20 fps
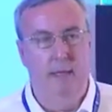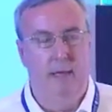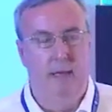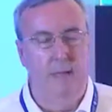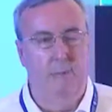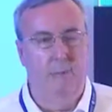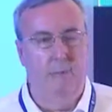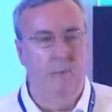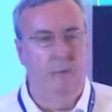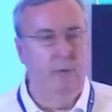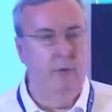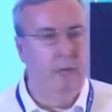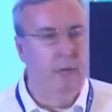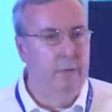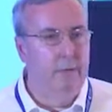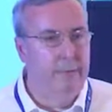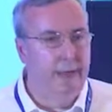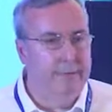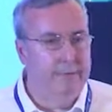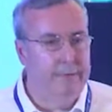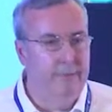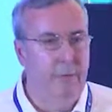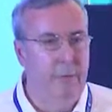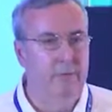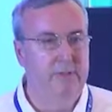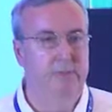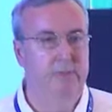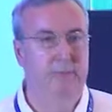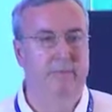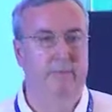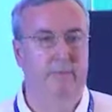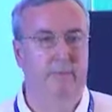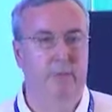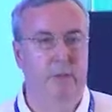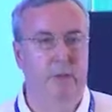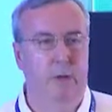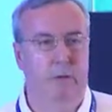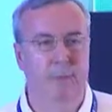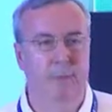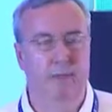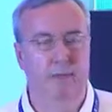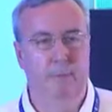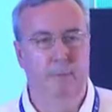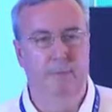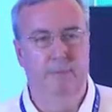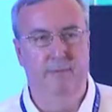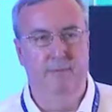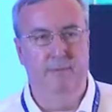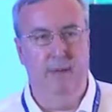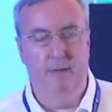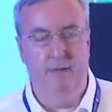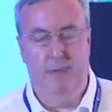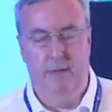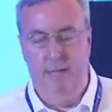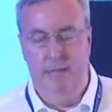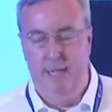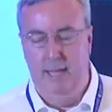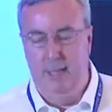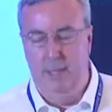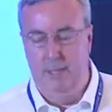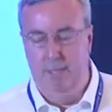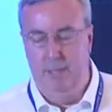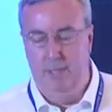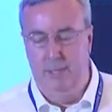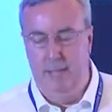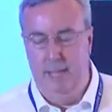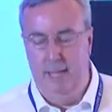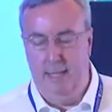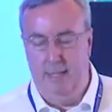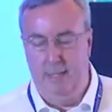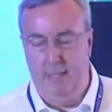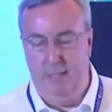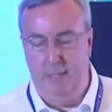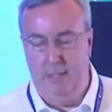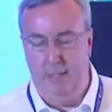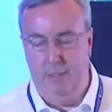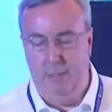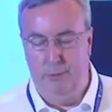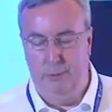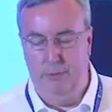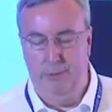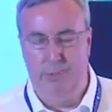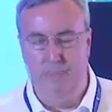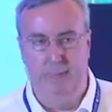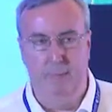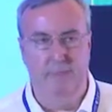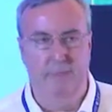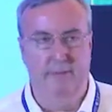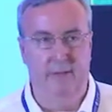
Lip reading: I'm a relative optimist in the long term, even though there are clearly challenges in the short term.